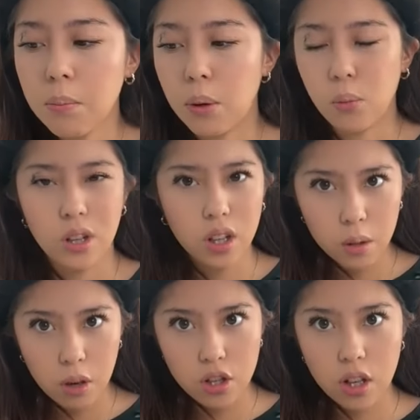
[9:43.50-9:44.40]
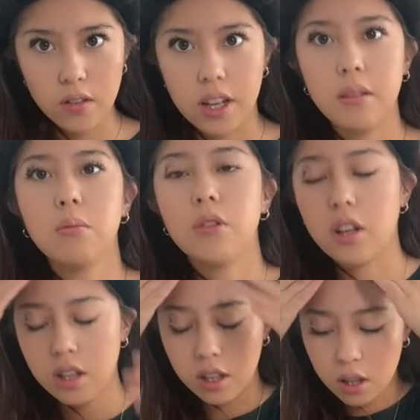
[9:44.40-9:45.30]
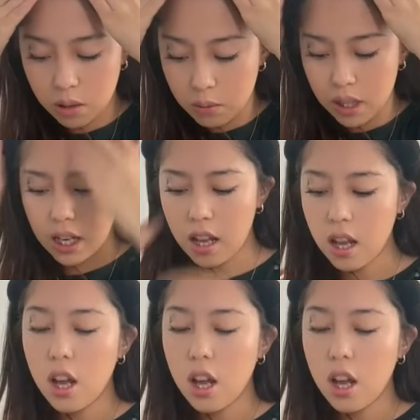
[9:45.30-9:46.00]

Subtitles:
but we're not going to wash it off yet. We're not going to go in with it yet